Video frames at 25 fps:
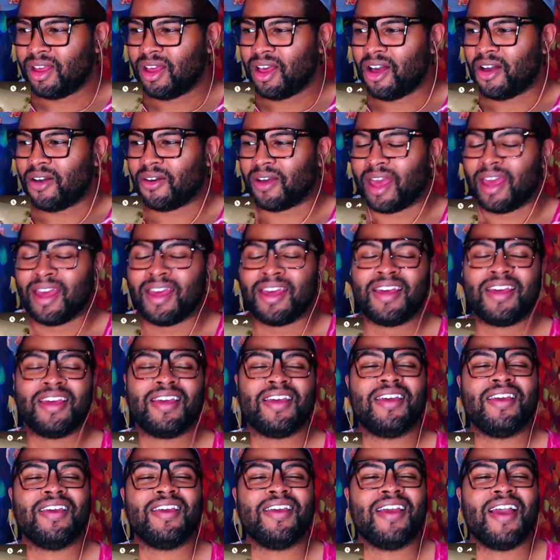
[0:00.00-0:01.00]
Okay,
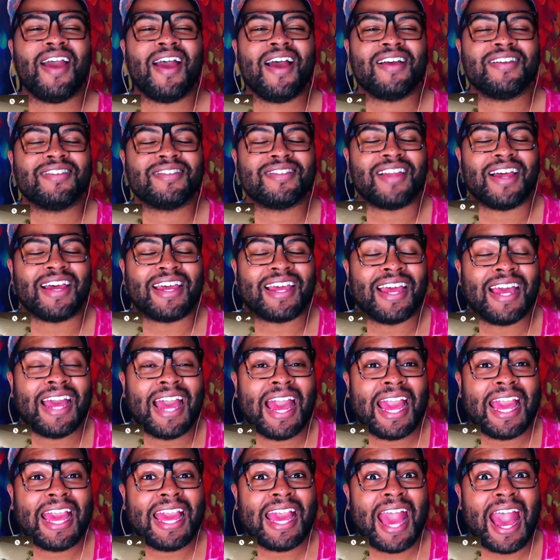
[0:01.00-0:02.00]
he has like
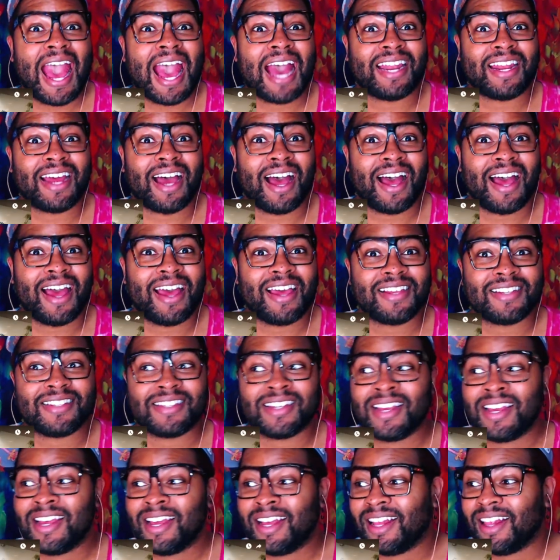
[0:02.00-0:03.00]
cat eyes.
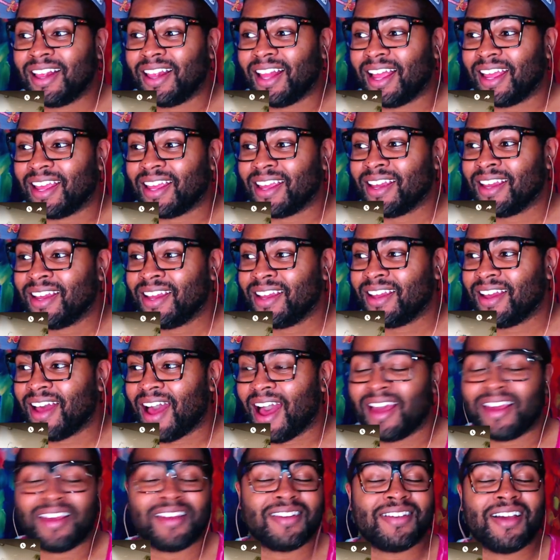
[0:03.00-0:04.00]
Like,
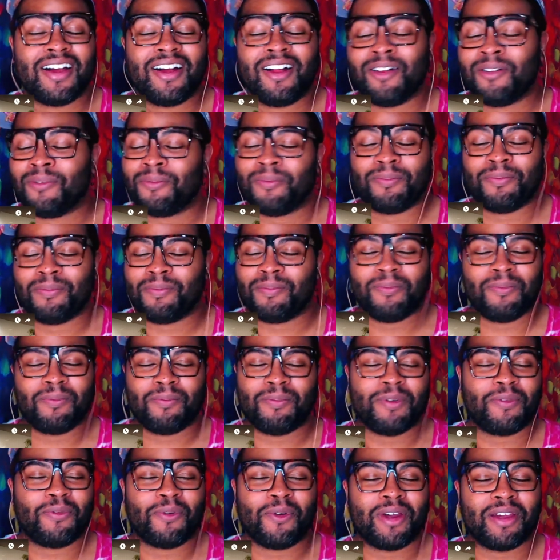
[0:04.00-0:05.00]
I could tell
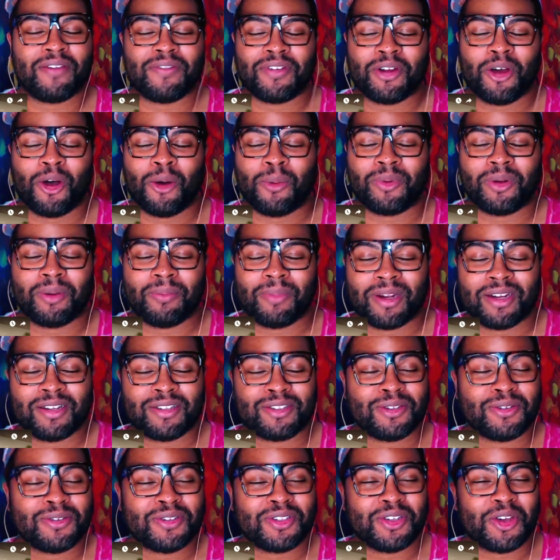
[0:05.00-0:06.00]
before you even open them, but as
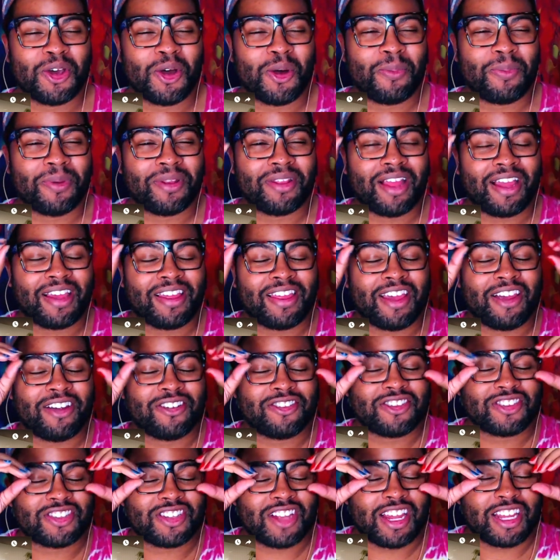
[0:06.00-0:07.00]
soon as you open, like they are
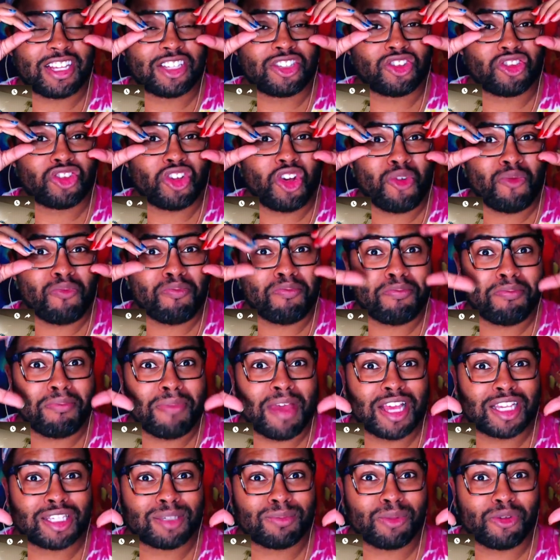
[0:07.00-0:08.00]
just like so
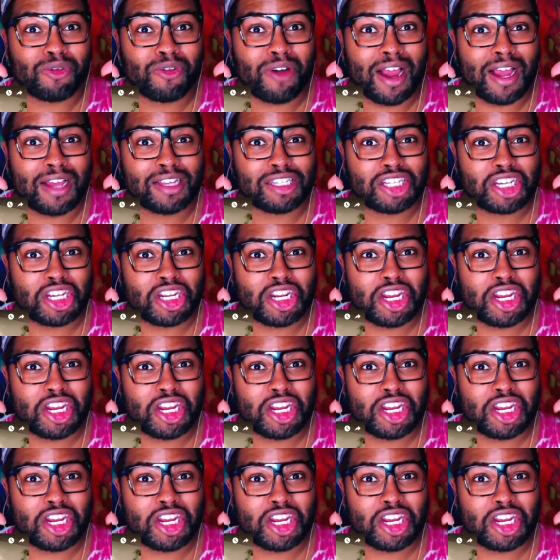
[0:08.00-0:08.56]
mesmerizing and